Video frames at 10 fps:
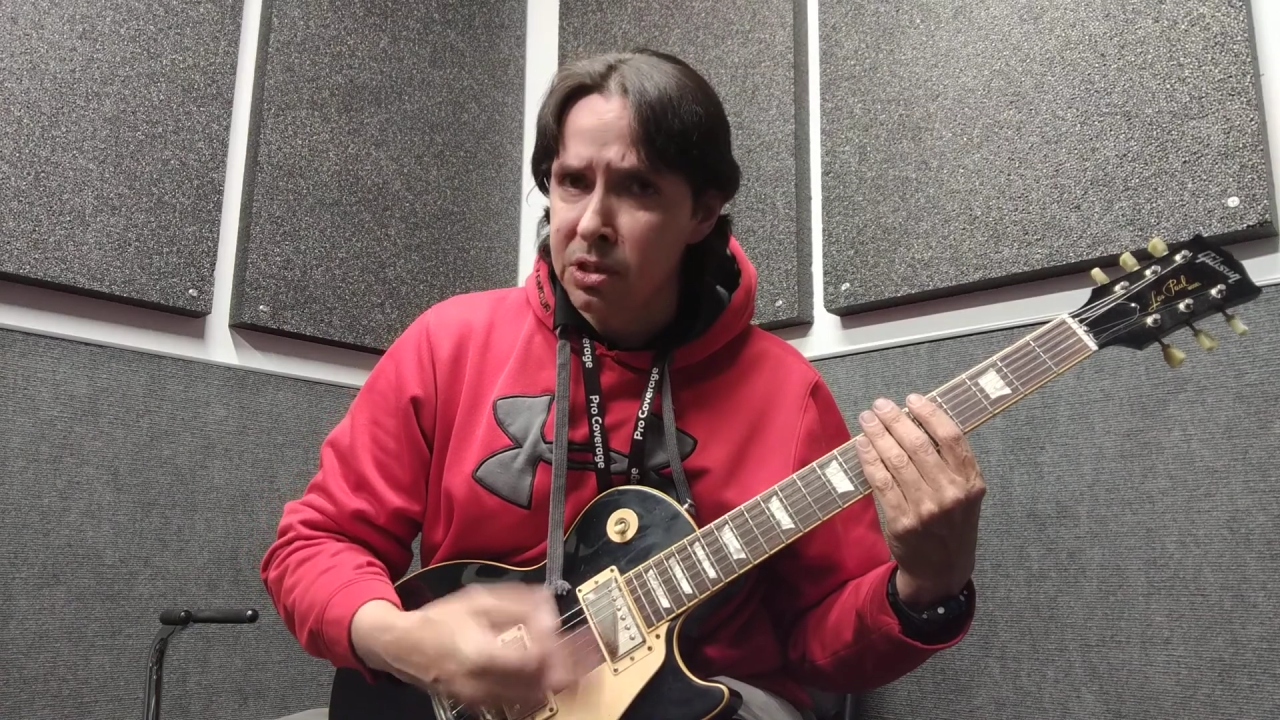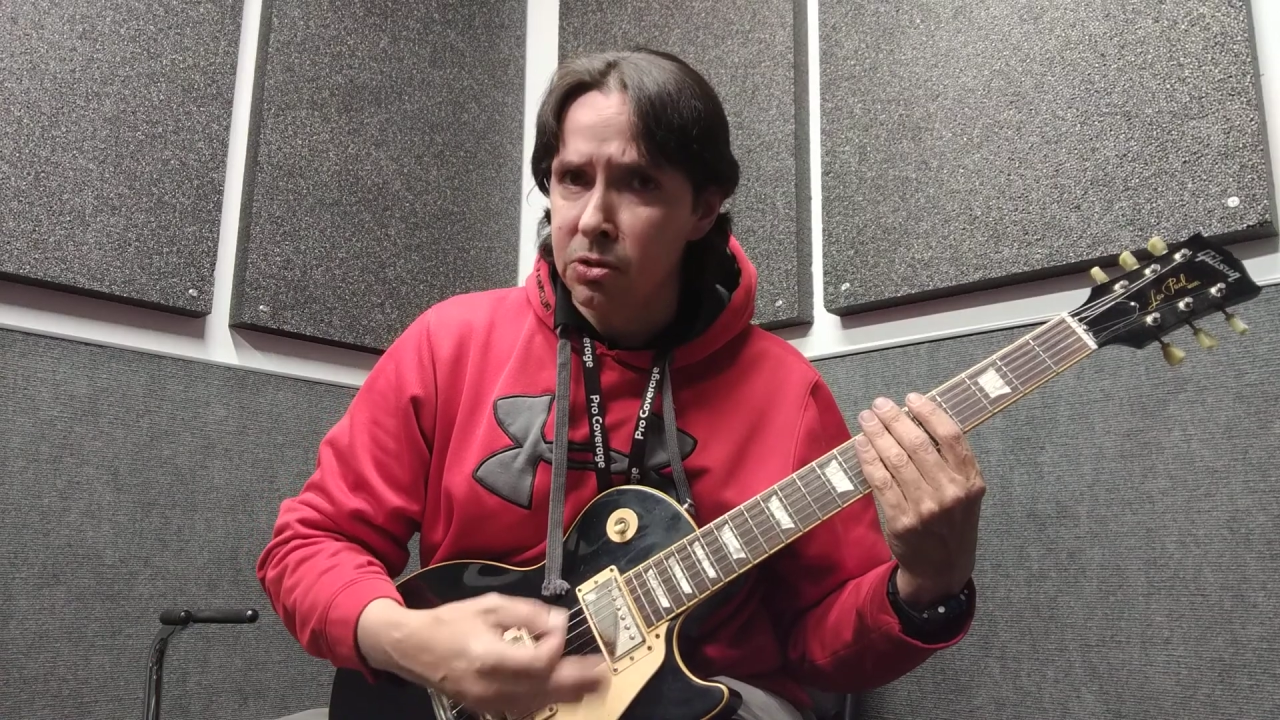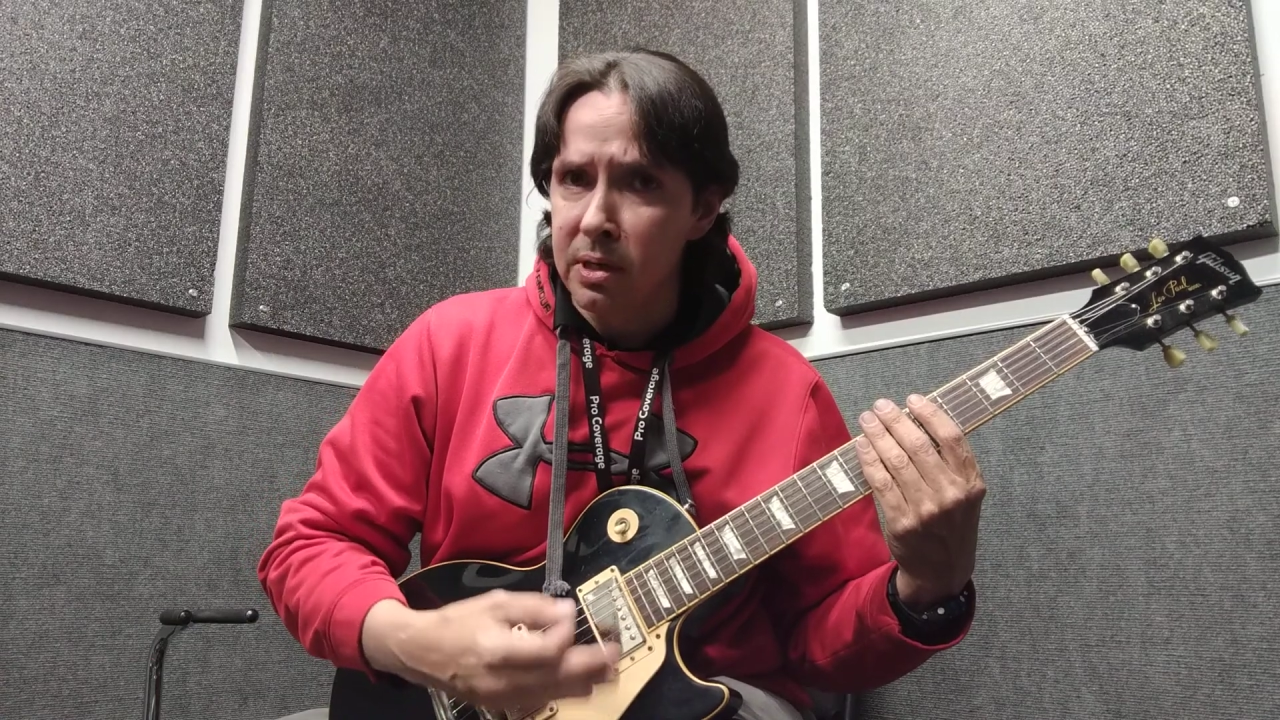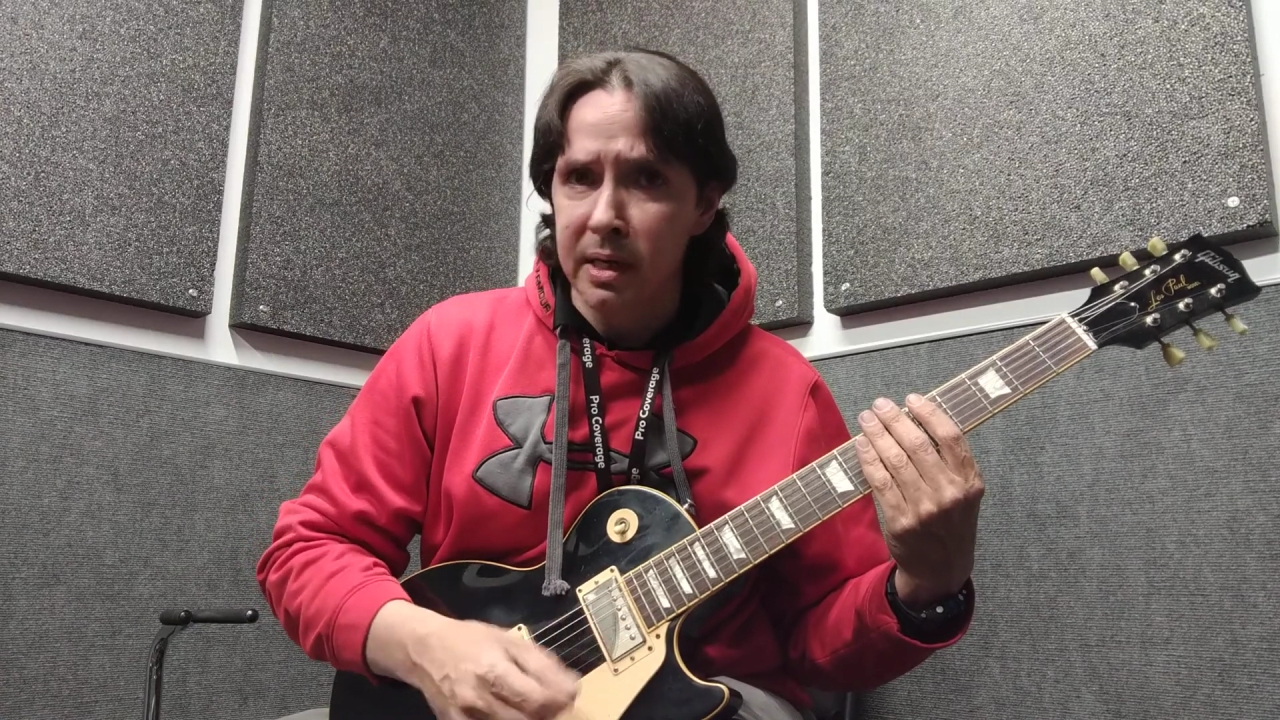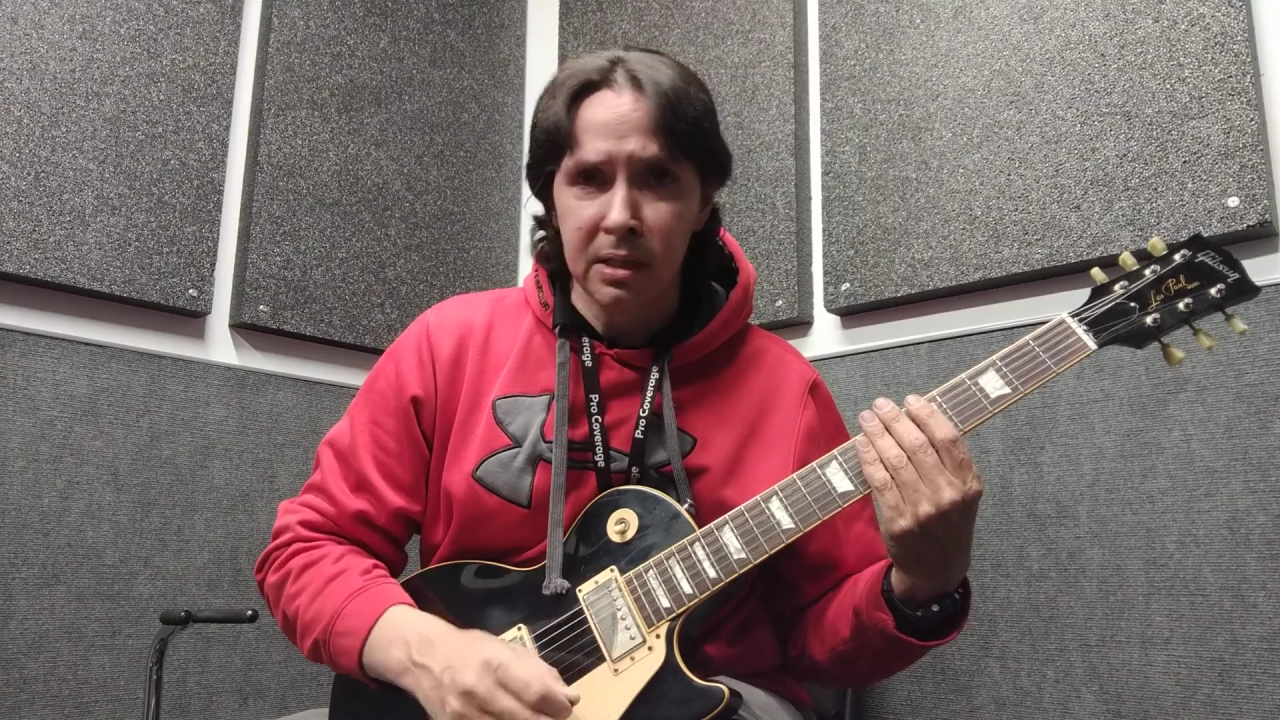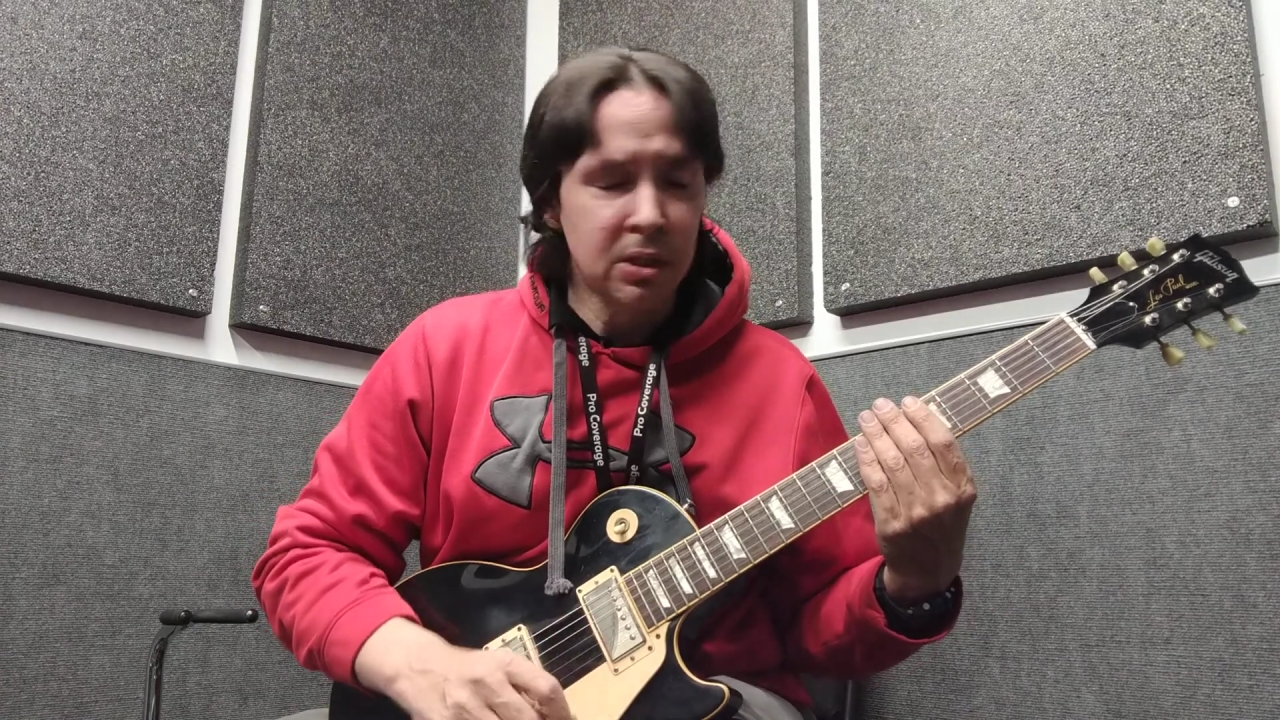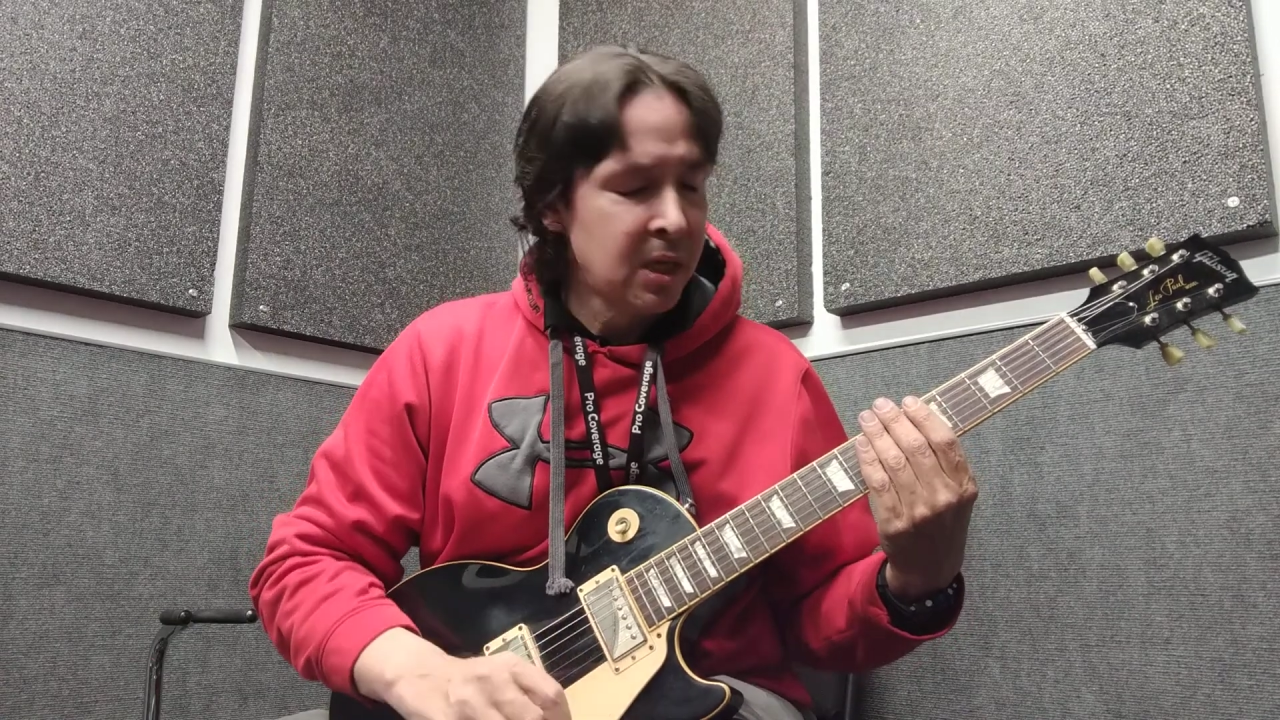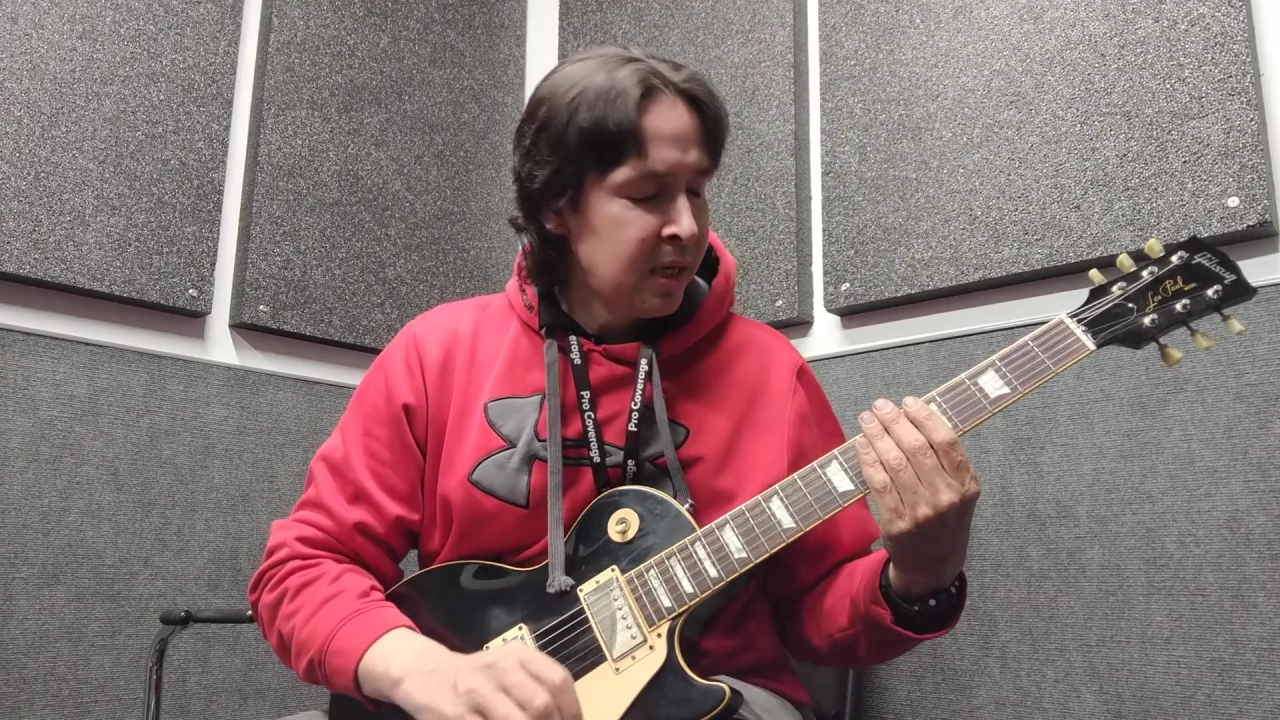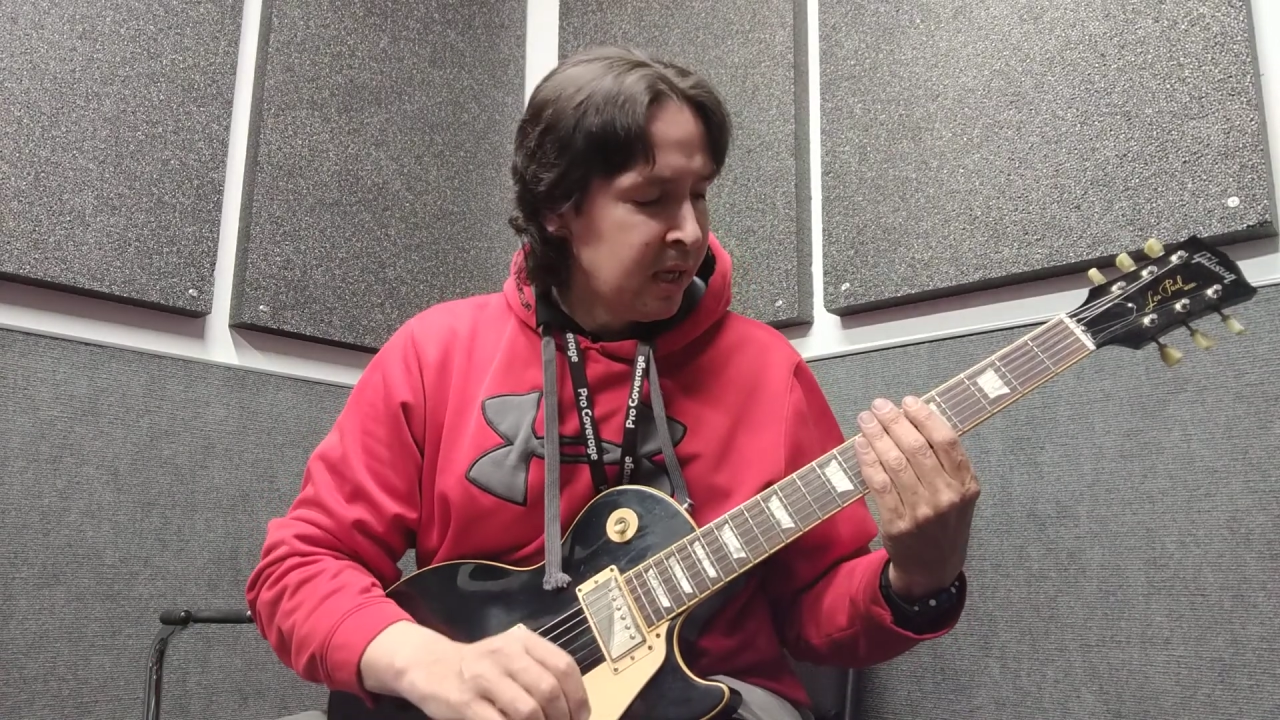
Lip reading: strings.